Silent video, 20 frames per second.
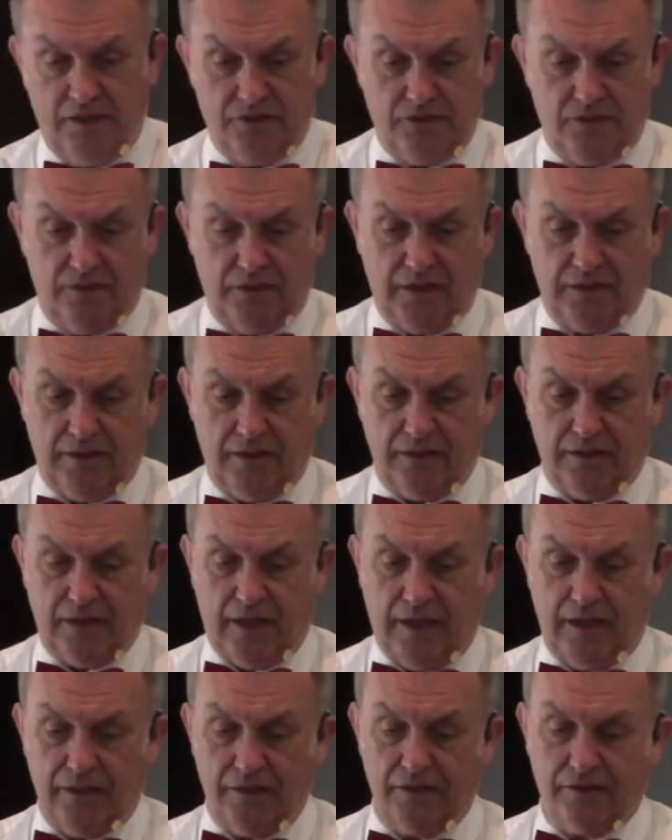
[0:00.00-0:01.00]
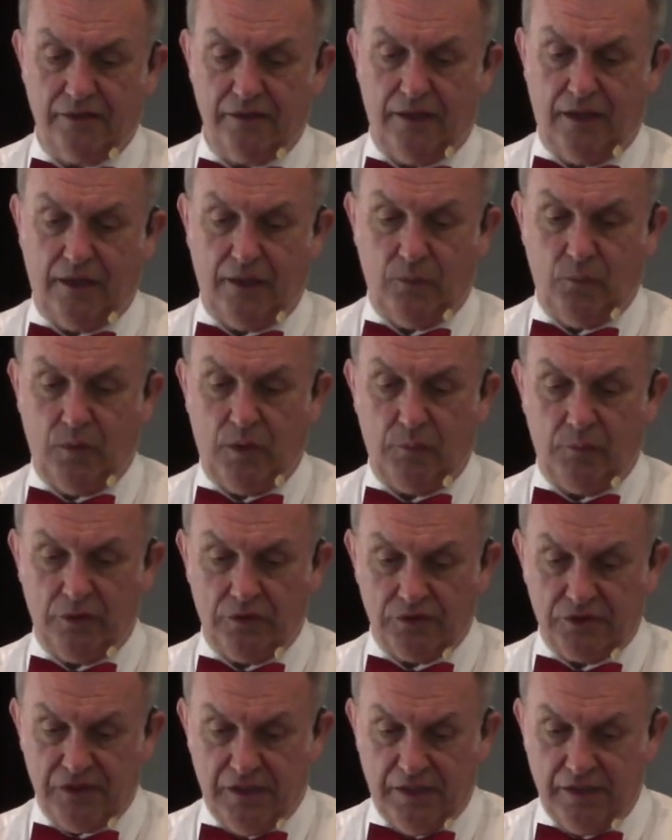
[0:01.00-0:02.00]
So I think that is what
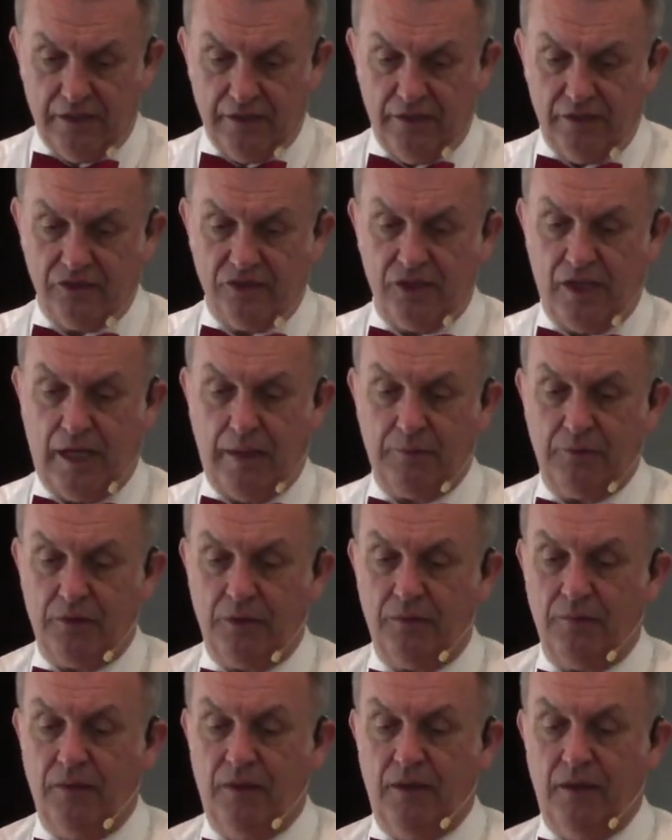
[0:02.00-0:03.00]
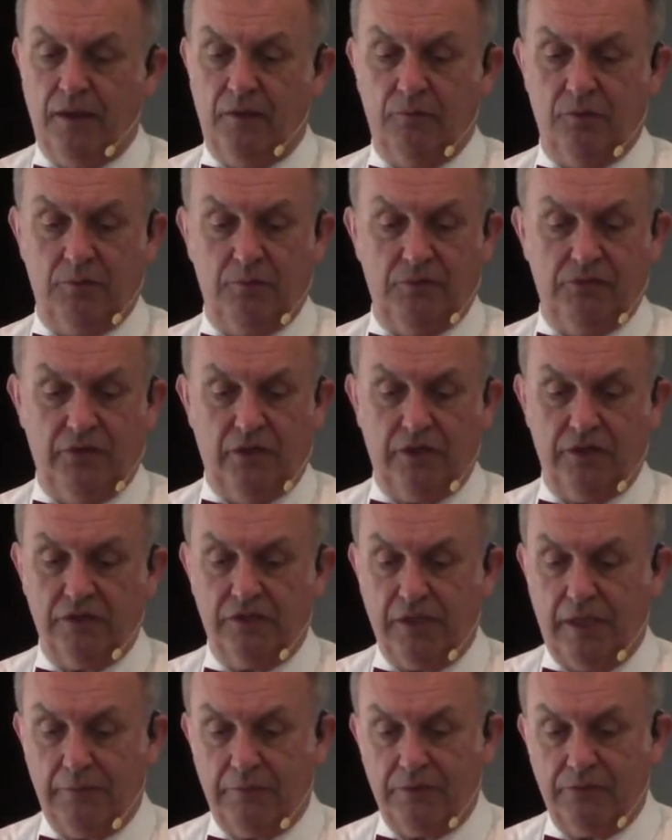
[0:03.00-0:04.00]
we're seeing in this chapter. We'll move
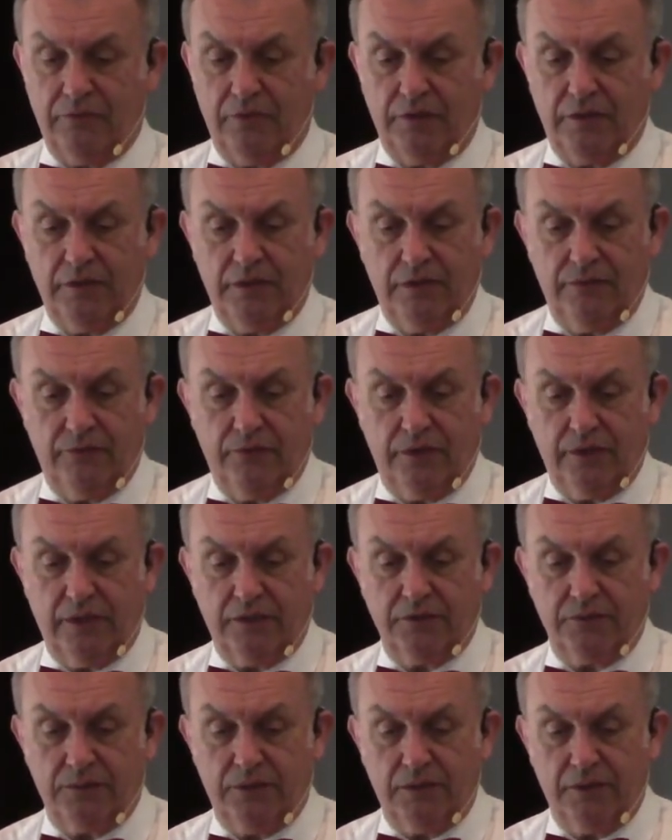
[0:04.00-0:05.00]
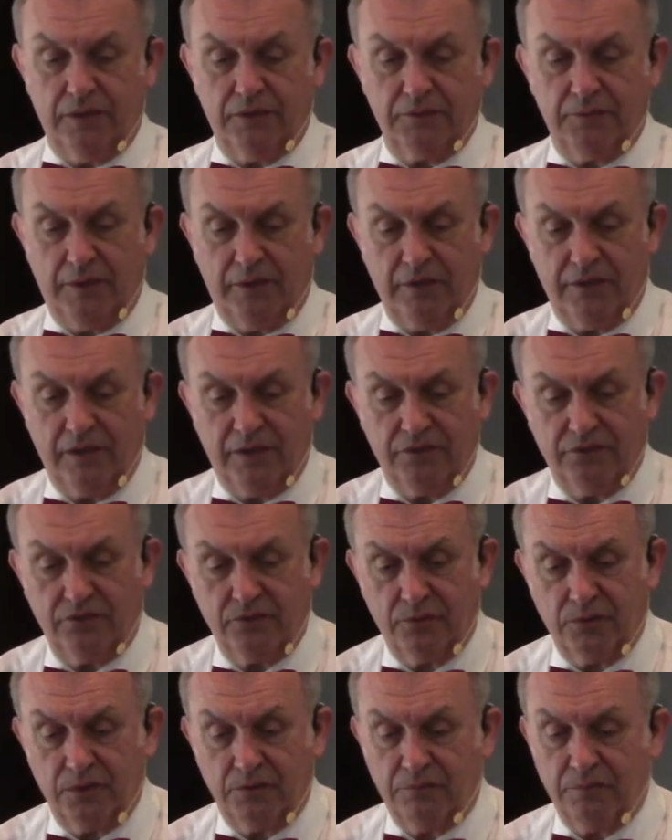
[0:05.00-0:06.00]
on to chapter 14 for next week. Let's bow our heads
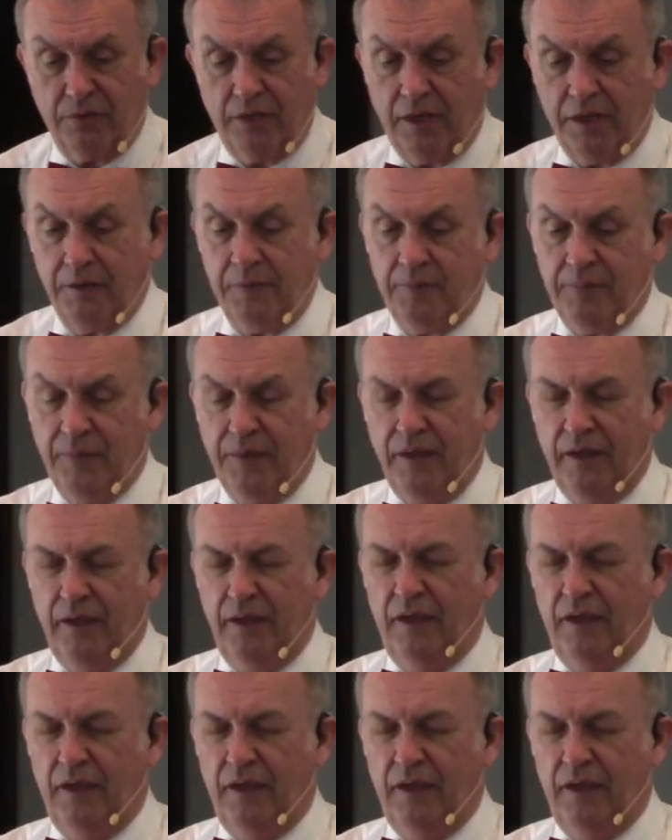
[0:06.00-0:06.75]
for a word of prayer.